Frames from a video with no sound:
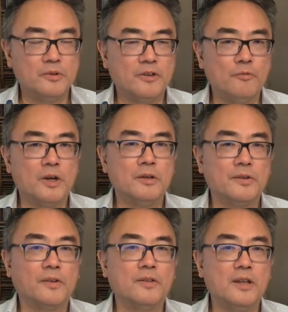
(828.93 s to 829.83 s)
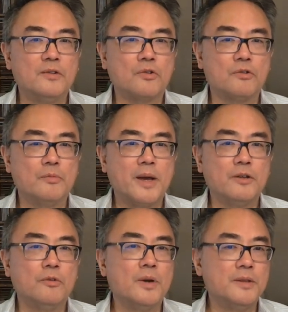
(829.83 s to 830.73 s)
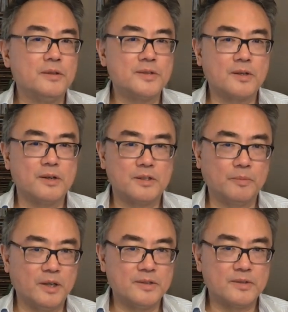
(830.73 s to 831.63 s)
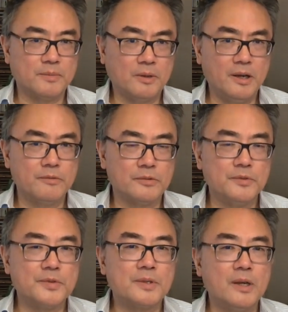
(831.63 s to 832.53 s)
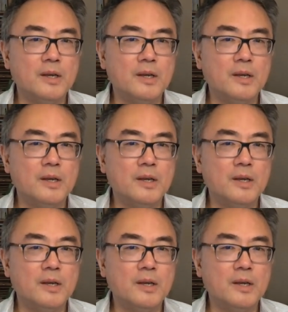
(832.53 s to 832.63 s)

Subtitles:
if one looks at the internal manual where they discuss the place of supply rules.